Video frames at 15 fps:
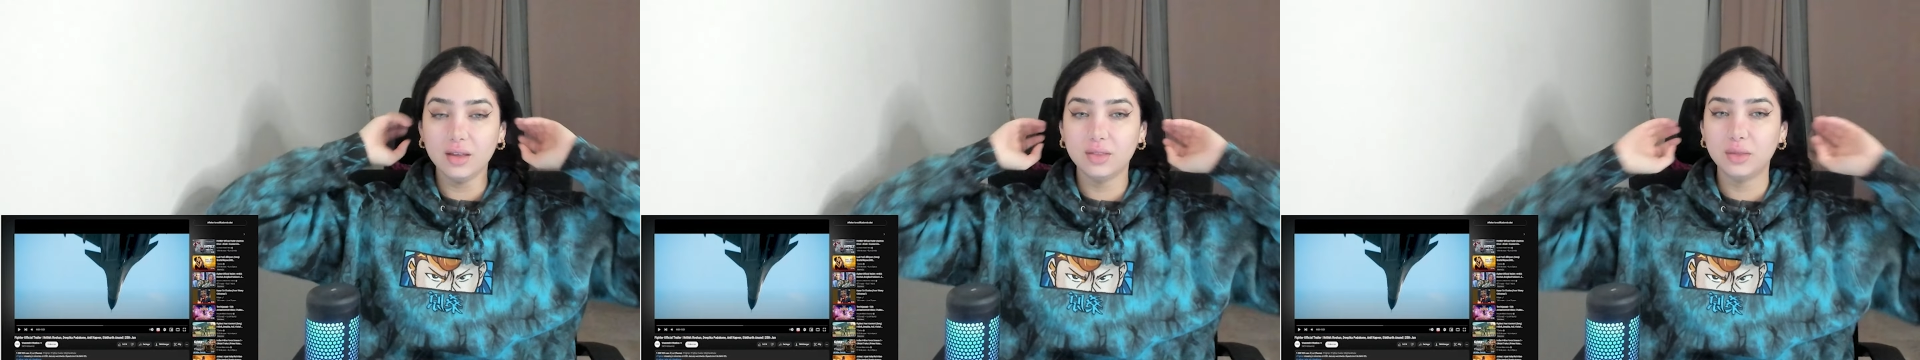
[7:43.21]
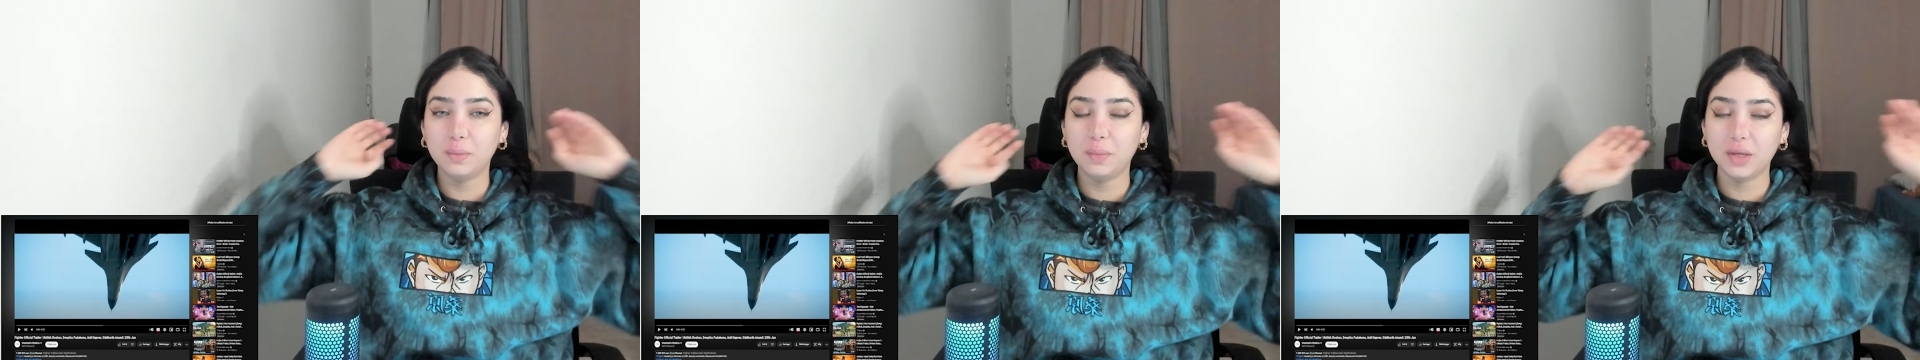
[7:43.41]

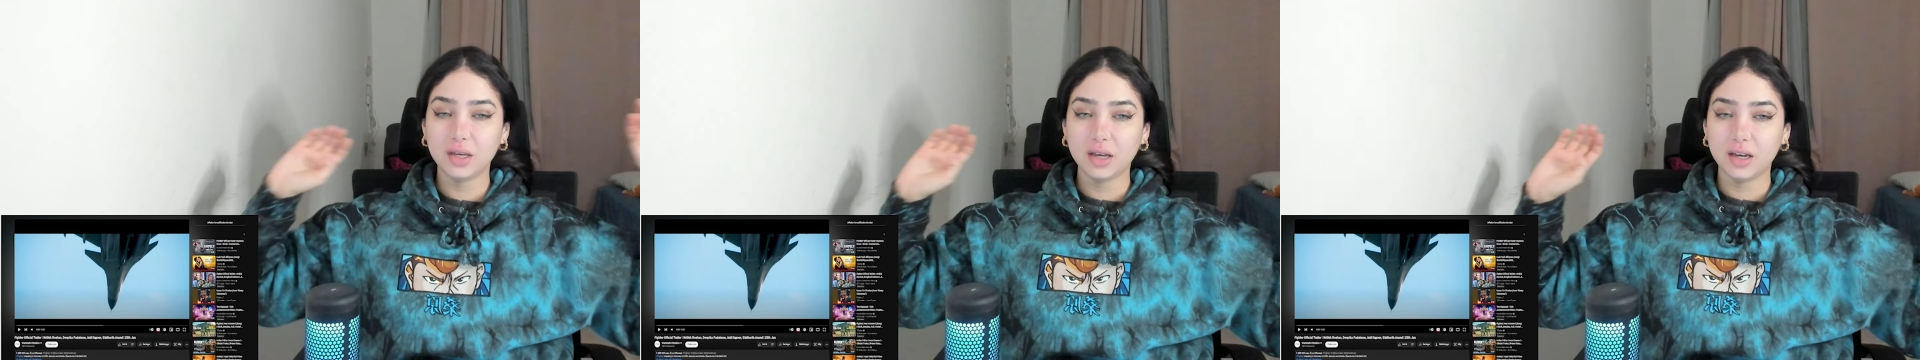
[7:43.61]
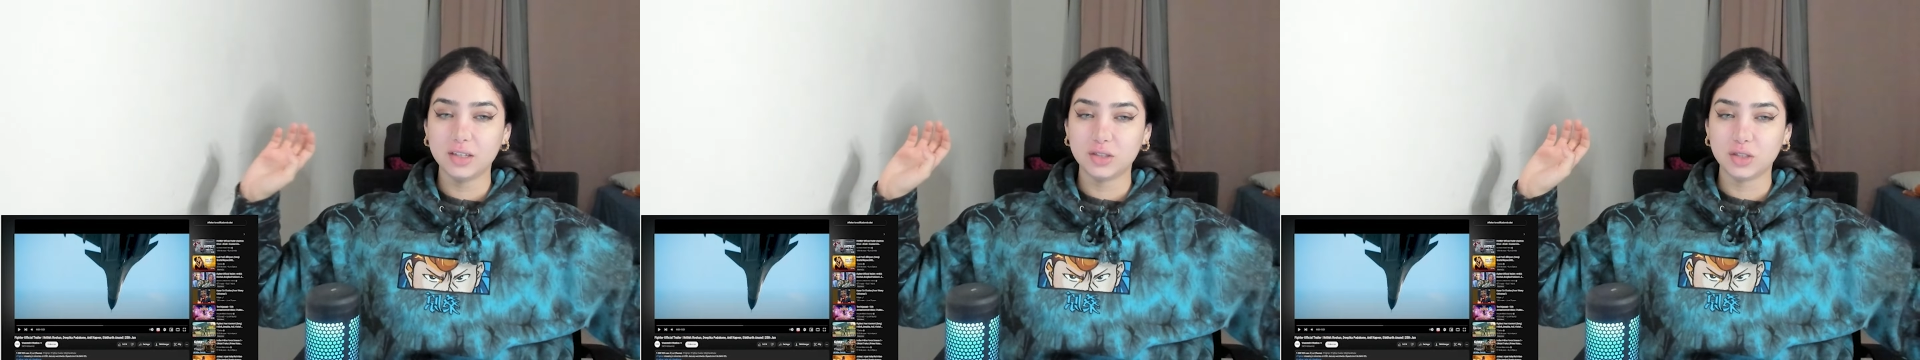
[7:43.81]
The
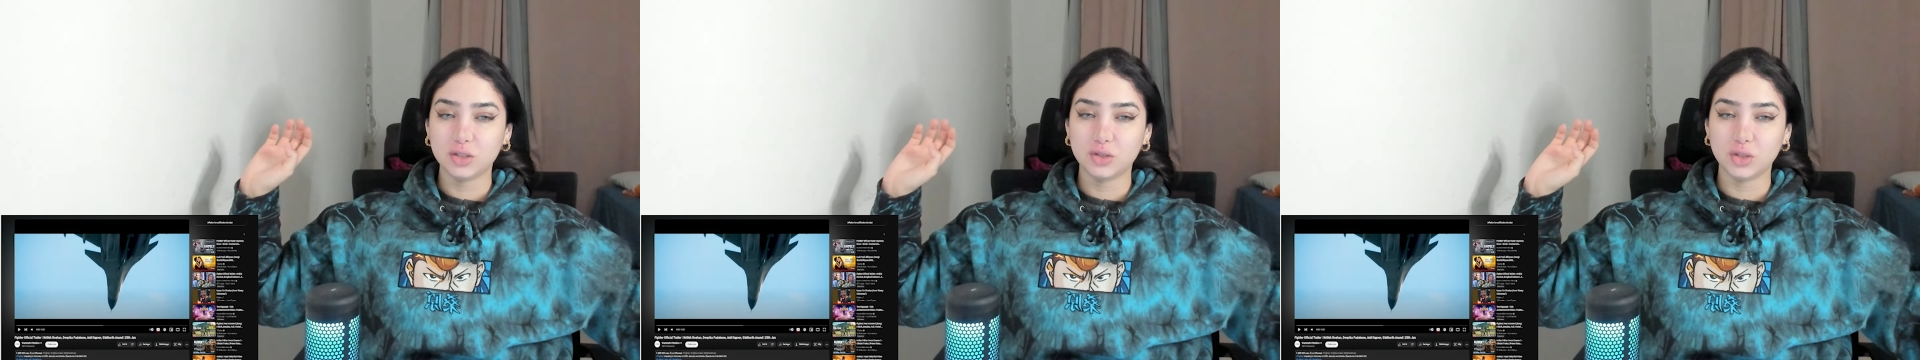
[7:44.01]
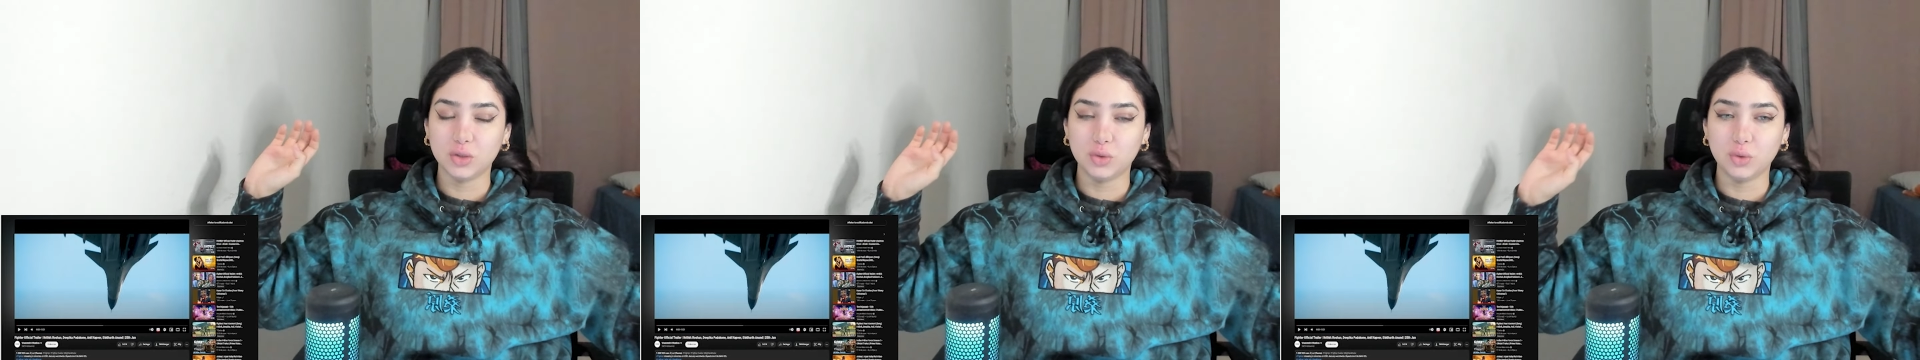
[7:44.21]
Deepika is
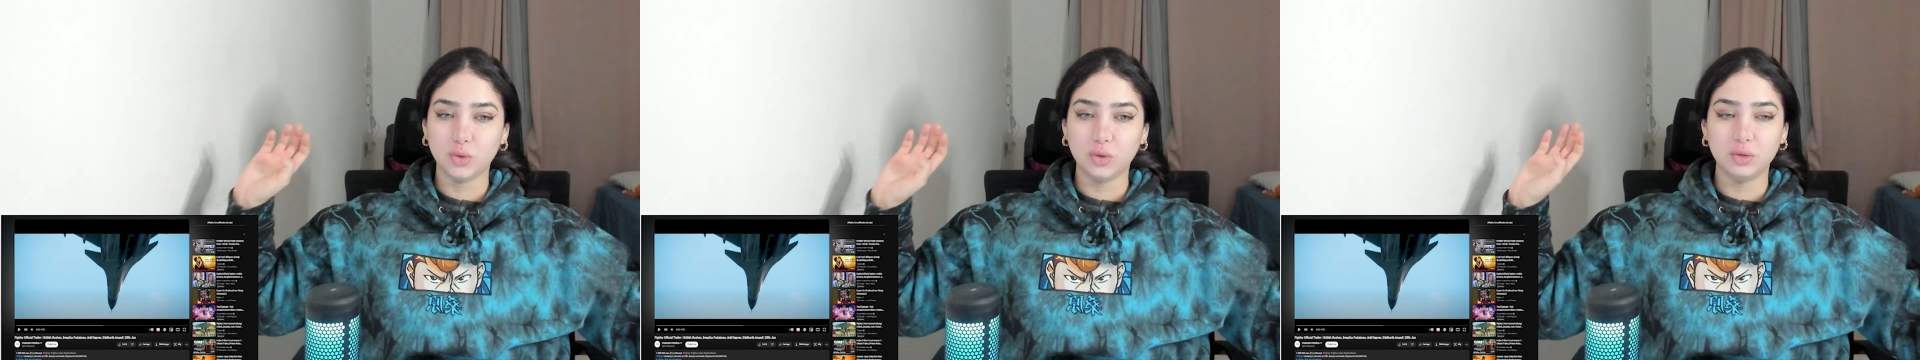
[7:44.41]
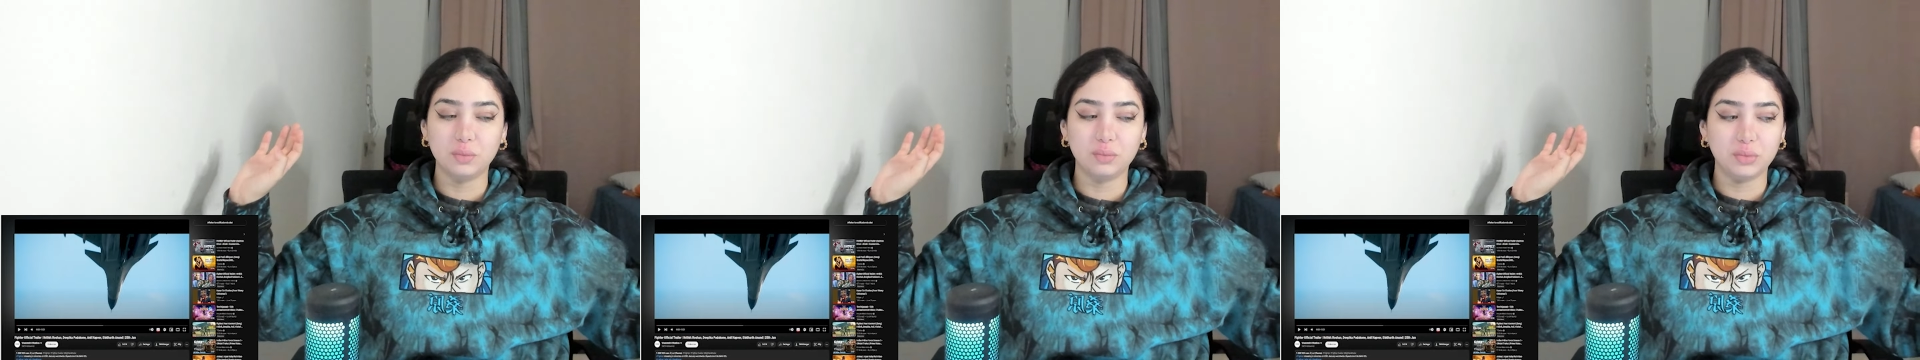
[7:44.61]
such a
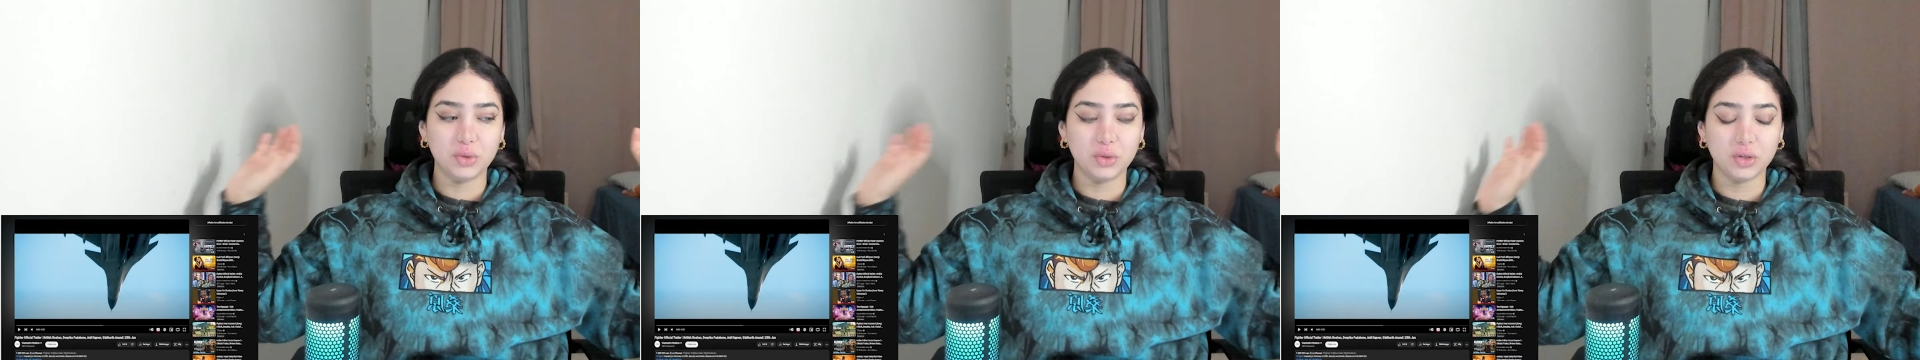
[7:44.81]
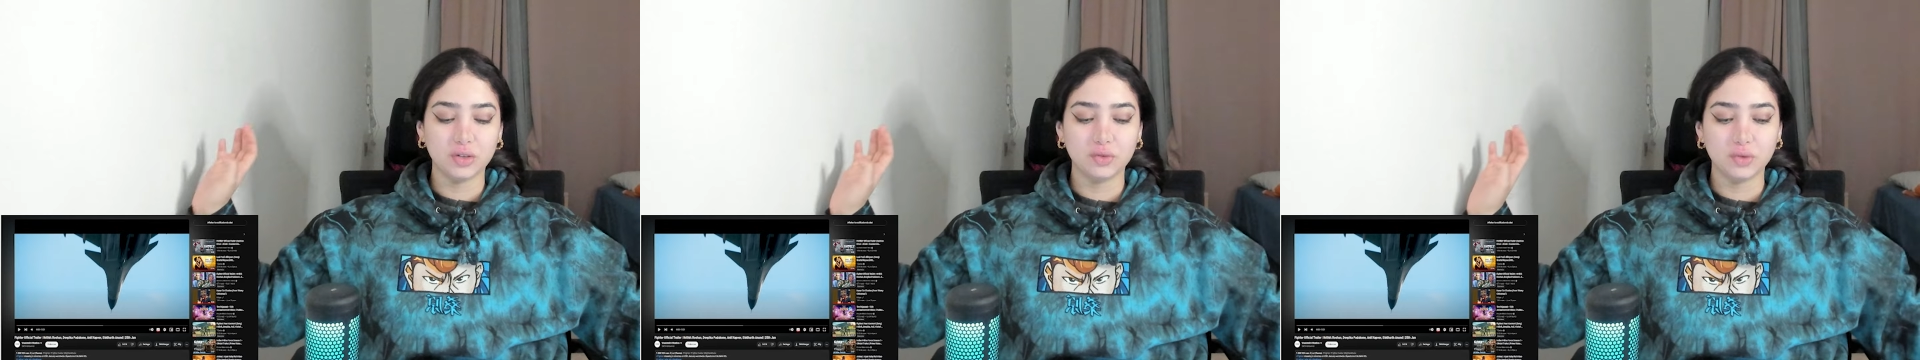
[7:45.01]
doll.
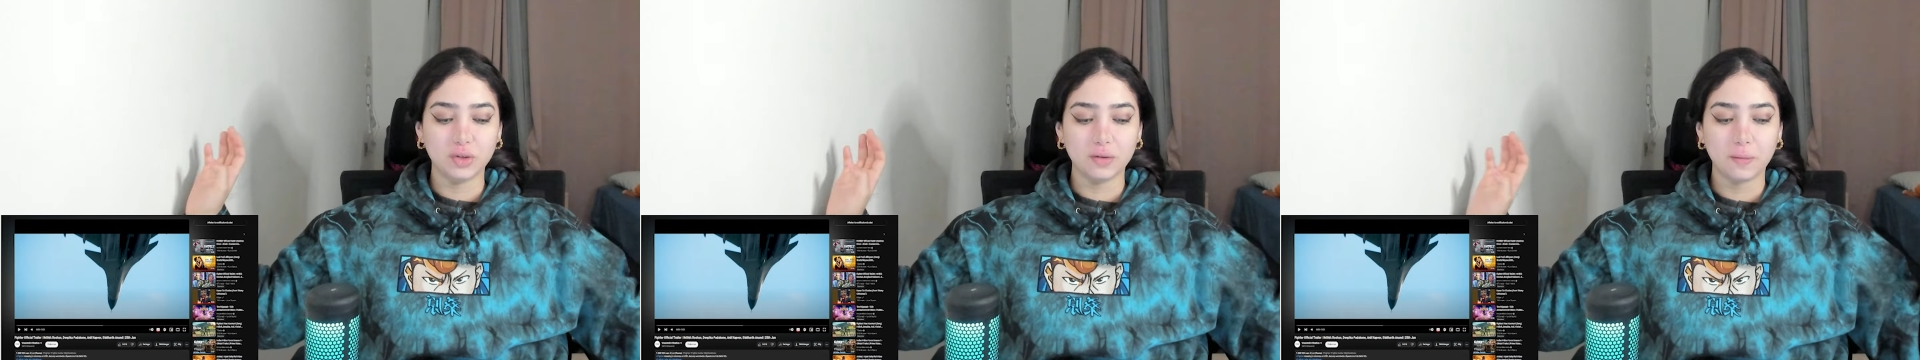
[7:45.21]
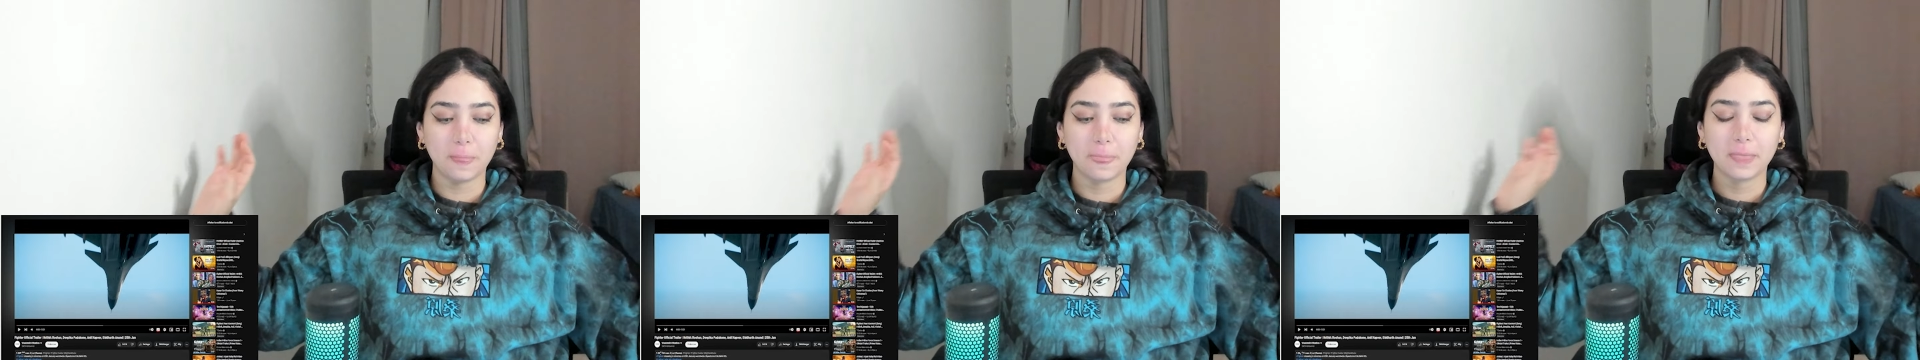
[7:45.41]

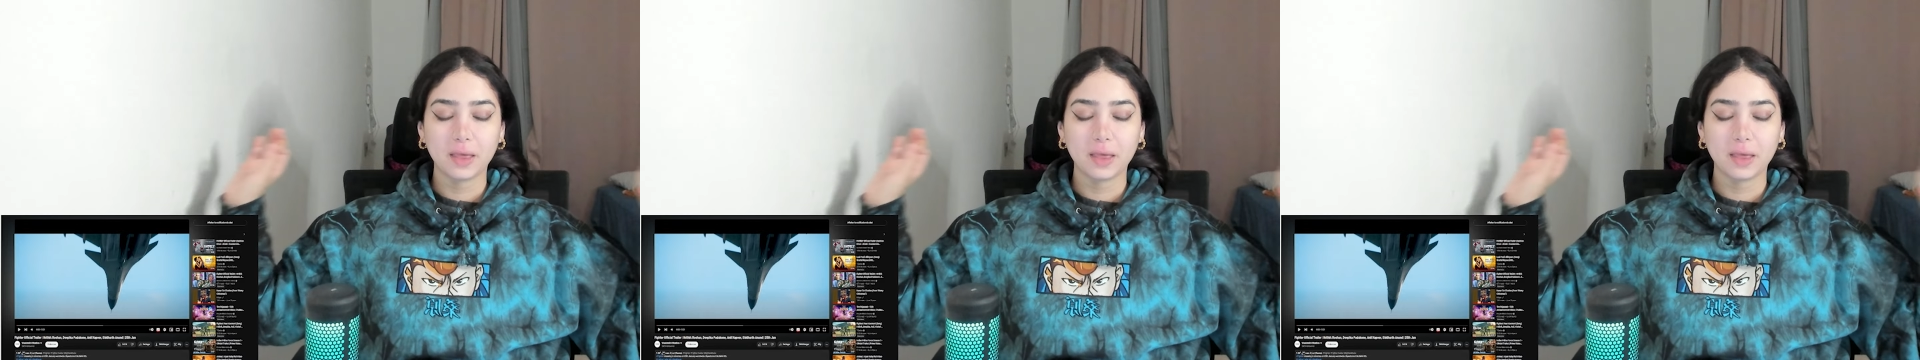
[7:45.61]
Beautiful.